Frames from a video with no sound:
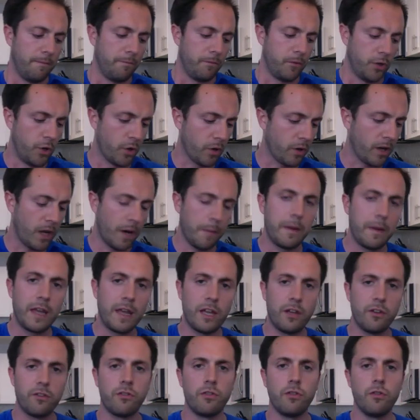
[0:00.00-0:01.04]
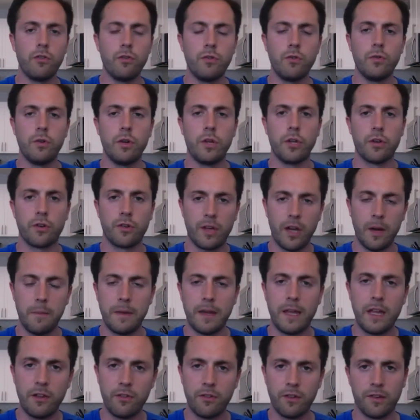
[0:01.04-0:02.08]
You're coming
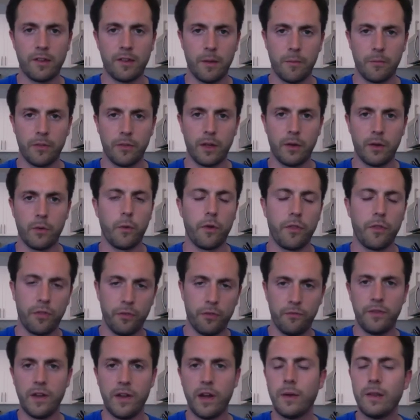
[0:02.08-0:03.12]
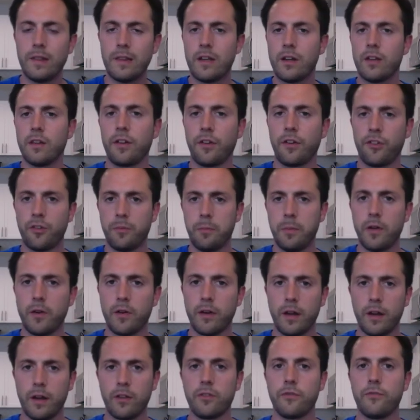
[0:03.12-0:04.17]
into something with very little
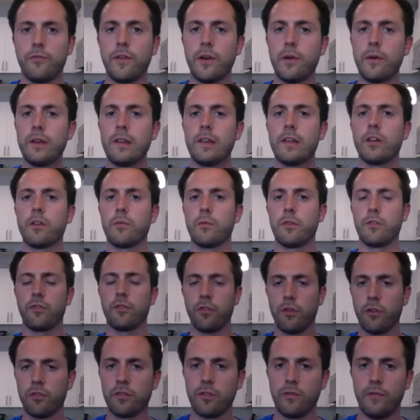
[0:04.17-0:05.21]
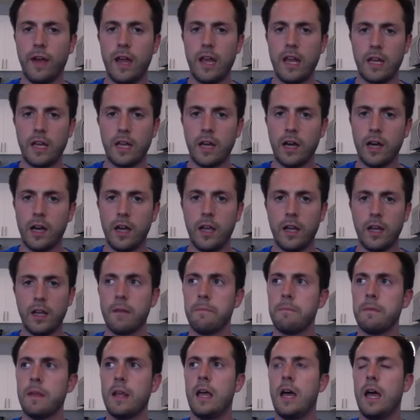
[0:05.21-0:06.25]
experience, very little results of any kind,
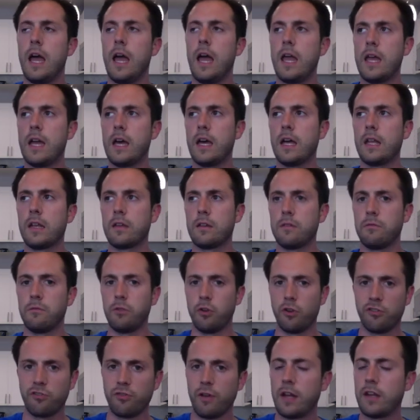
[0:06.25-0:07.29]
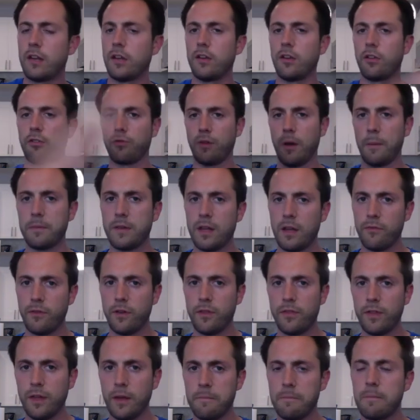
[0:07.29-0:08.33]
and you're trying to disrupt
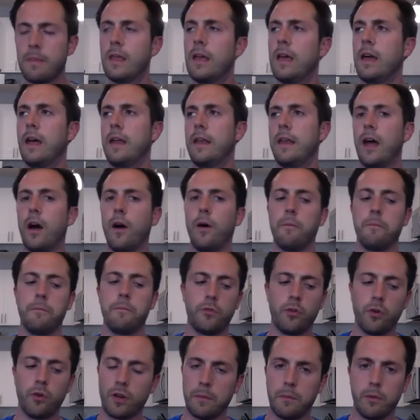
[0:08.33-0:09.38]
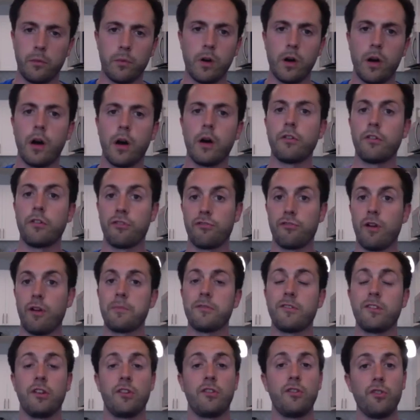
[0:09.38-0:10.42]
everything. Now, don't get me wrong,
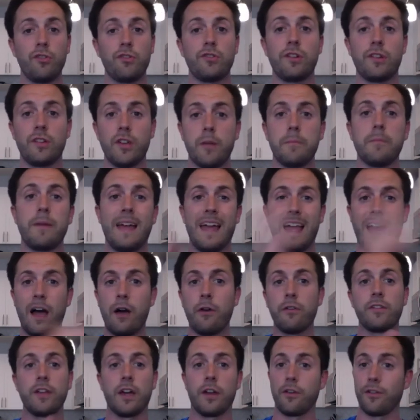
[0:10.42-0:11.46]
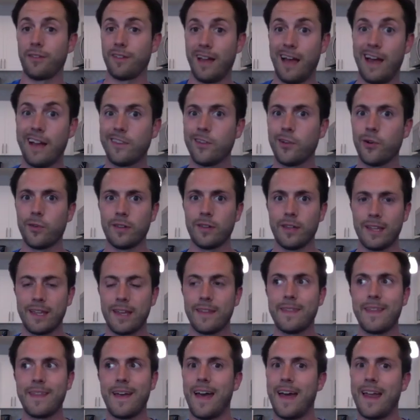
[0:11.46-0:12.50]
disruption is usually done by outsiders. I totally
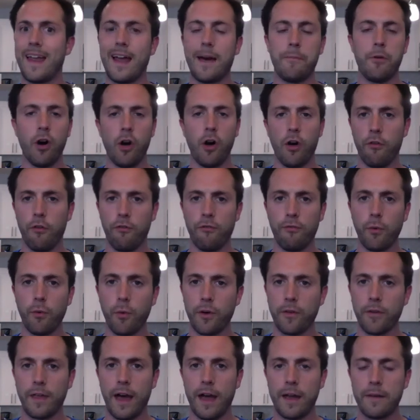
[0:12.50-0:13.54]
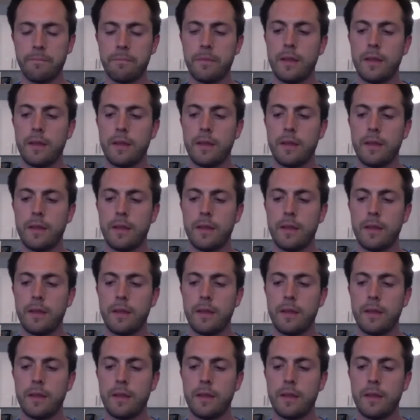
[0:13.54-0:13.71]
get that, and I'm all for that.